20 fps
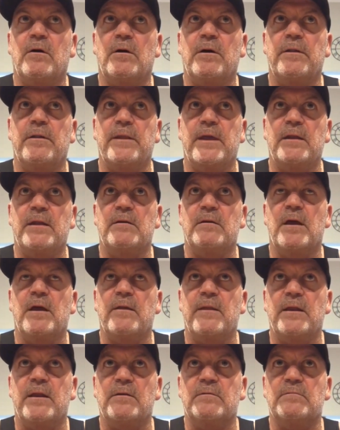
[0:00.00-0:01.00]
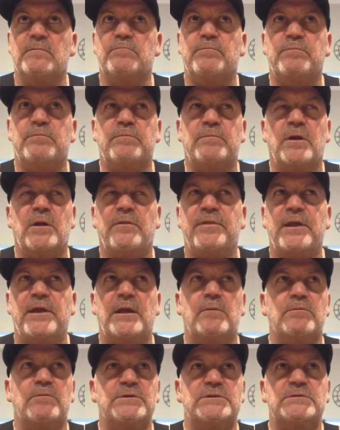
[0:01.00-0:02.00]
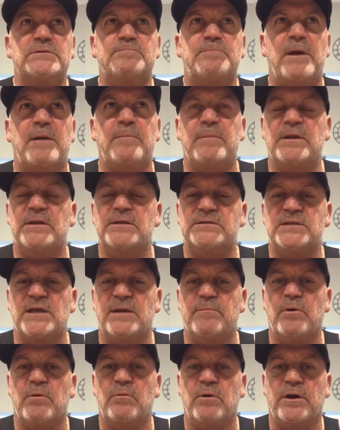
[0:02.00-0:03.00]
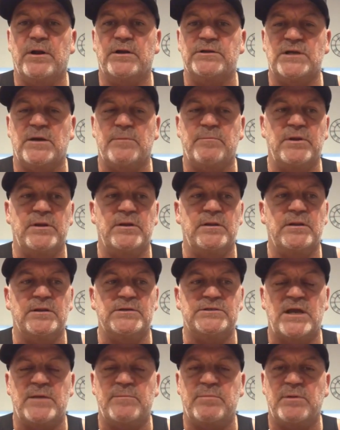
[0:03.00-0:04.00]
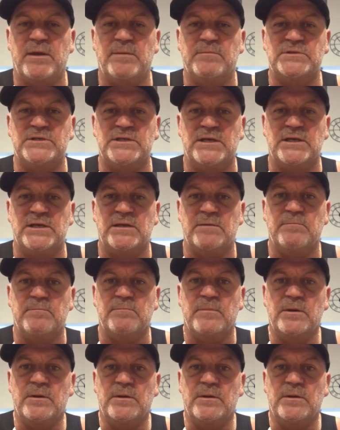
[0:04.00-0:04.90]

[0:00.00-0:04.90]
then I think it was about mid-December, we're going to jump in the JPM team,